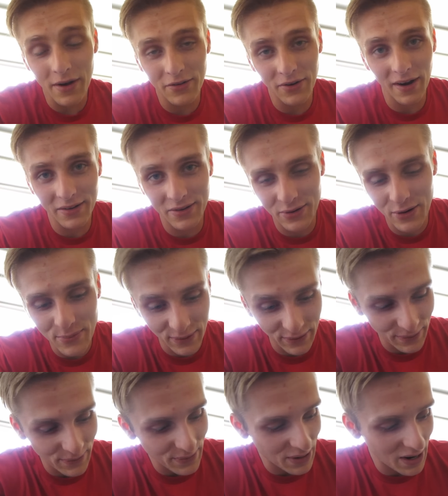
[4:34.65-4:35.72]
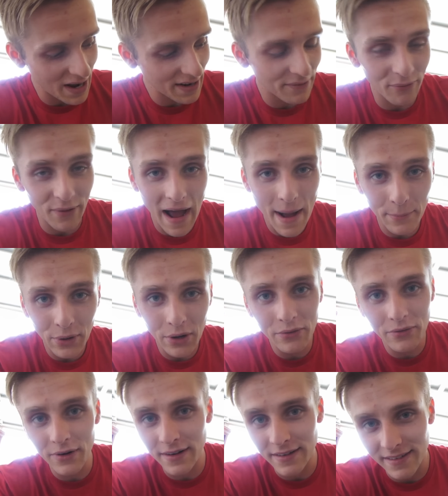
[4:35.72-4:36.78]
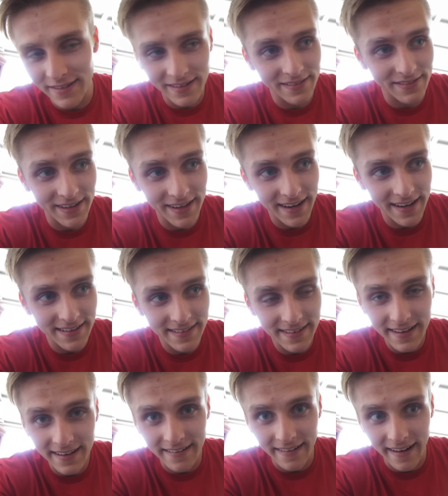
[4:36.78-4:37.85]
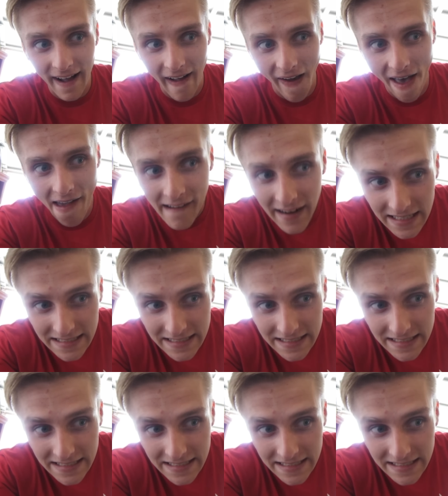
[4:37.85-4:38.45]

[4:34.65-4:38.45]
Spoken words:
try to super glue it on and wrap over it and see if you can't see it or not.